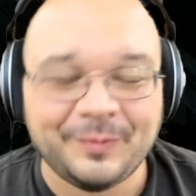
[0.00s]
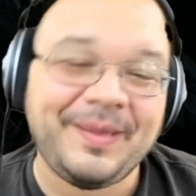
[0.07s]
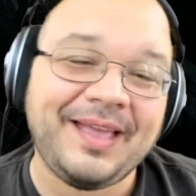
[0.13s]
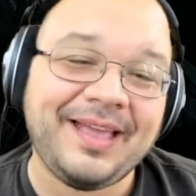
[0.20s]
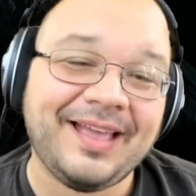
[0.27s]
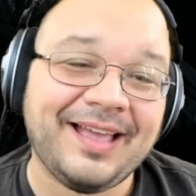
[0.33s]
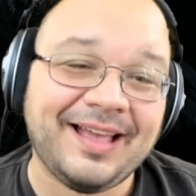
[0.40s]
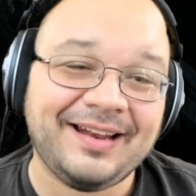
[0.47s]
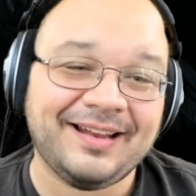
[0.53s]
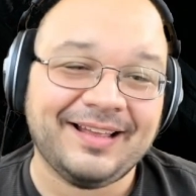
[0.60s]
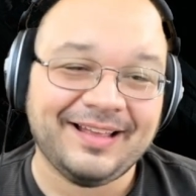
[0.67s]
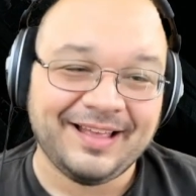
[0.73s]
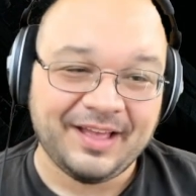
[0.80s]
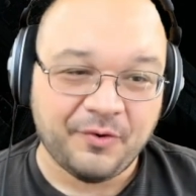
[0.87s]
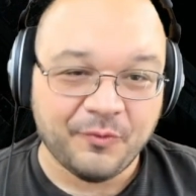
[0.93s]
man.
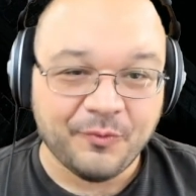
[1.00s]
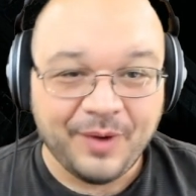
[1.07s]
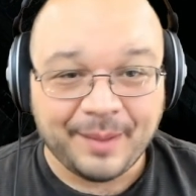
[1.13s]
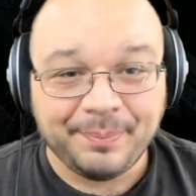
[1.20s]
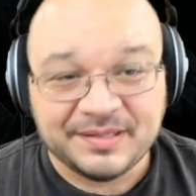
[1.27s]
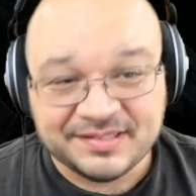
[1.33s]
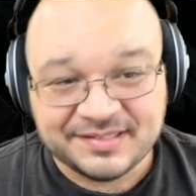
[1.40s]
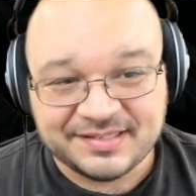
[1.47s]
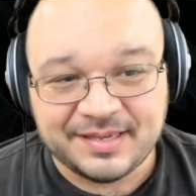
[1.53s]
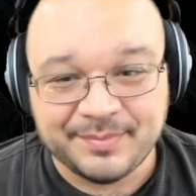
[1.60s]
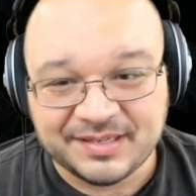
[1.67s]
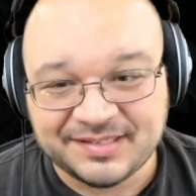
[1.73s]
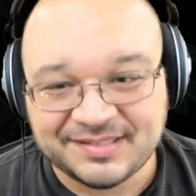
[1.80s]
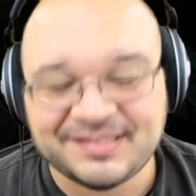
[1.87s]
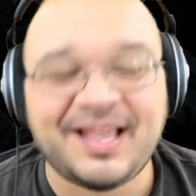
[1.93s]
Weapons seem
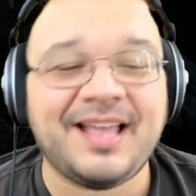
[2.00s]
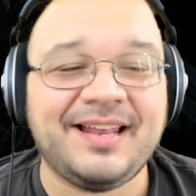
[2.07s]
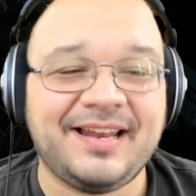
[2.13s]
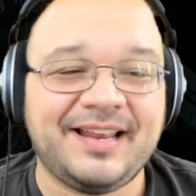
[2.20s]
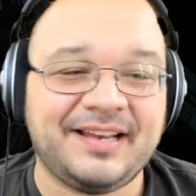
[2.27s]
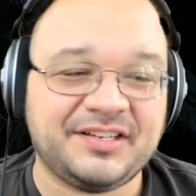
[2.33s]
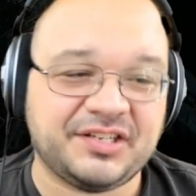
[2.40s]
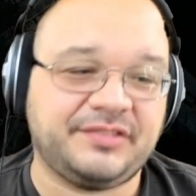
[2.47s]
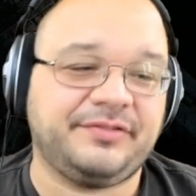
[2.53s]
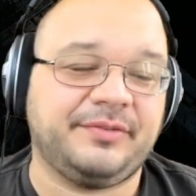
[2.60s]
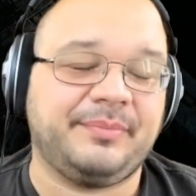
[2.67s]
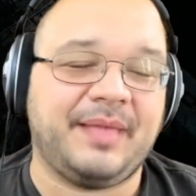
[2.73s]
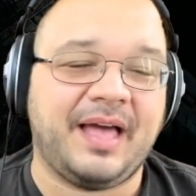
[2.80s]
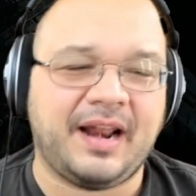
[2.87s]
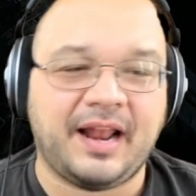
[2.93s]
exciting just from that.